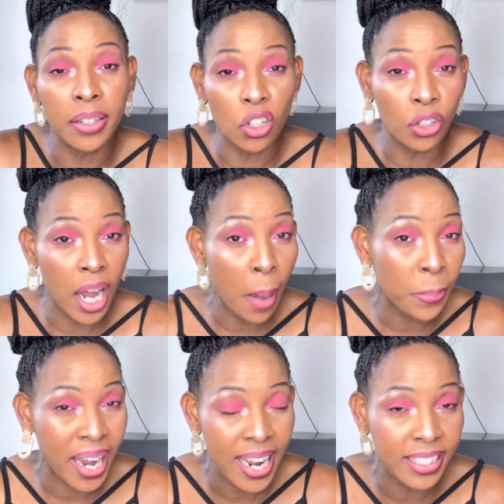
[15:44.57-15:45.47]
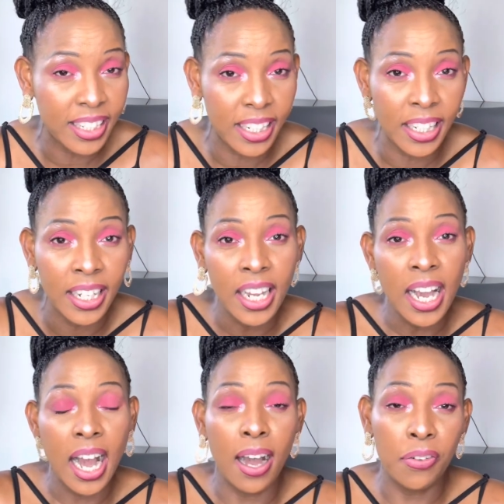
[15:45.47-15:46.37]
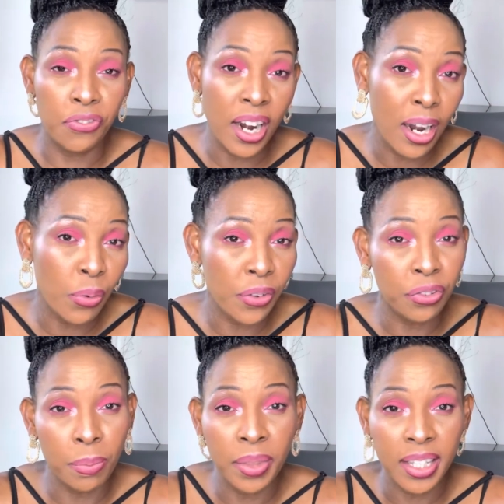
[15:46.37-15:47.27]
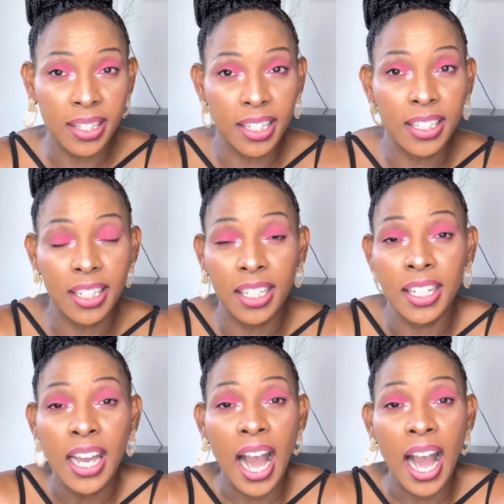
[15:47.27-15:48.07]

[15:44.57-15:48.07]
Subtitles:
away from the city,